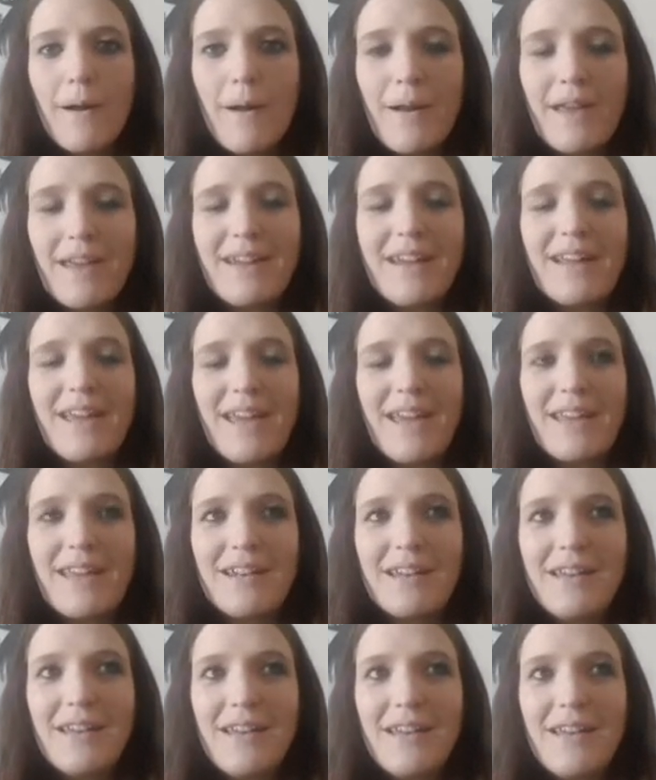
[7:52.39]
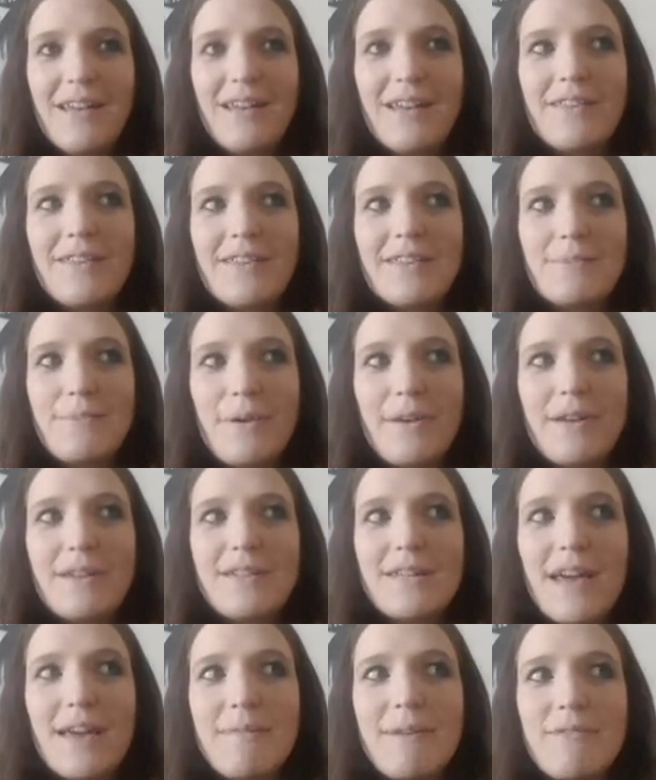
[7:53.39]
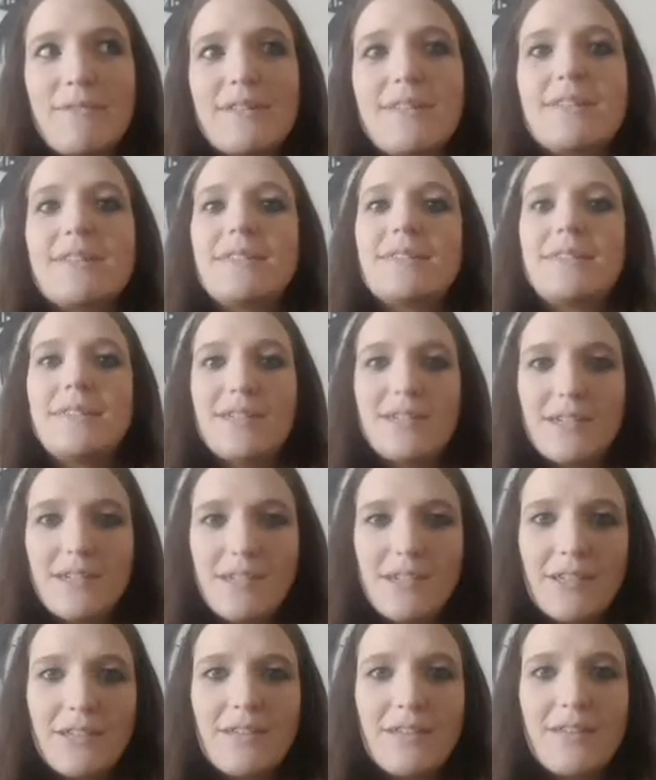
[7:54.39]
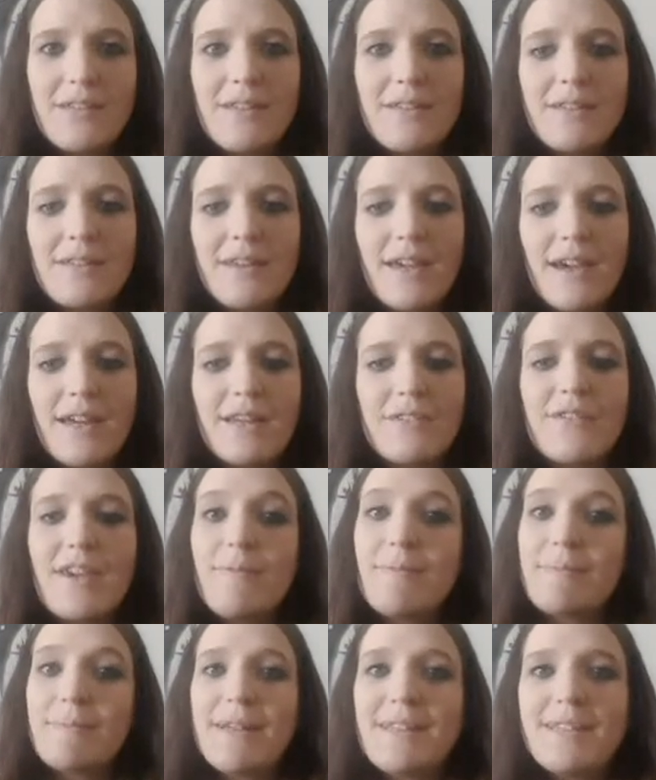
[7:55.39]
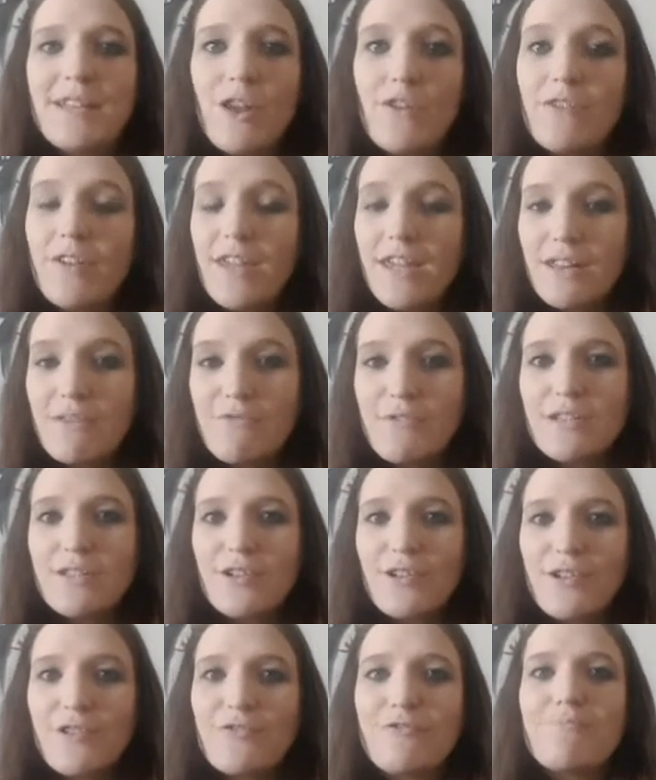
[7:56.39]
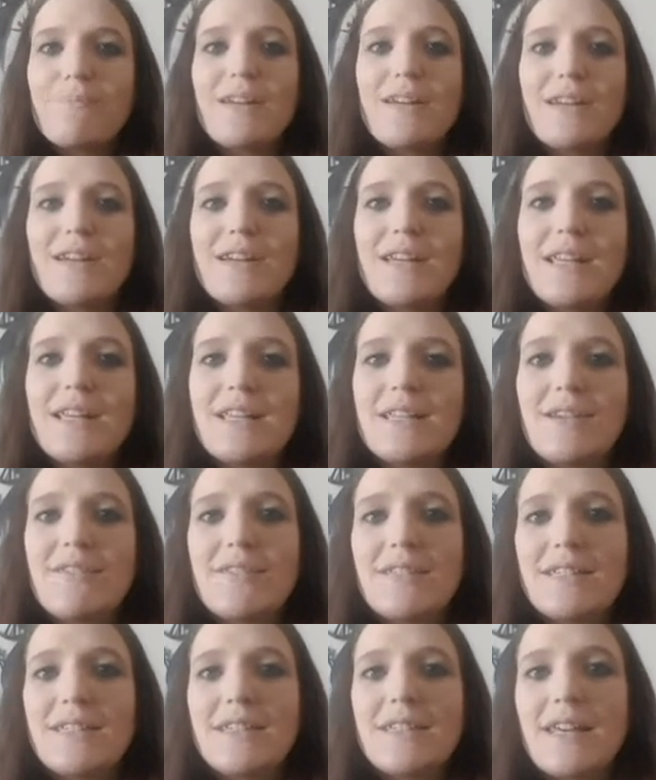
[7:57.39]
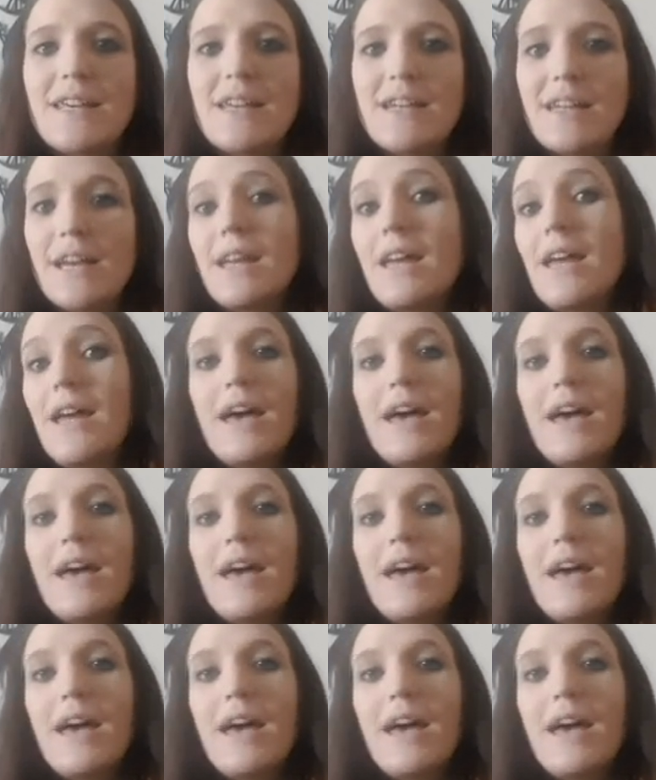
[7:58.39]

And again, at this point in time, I was still kind of keeping myself in reserve, because I was just like,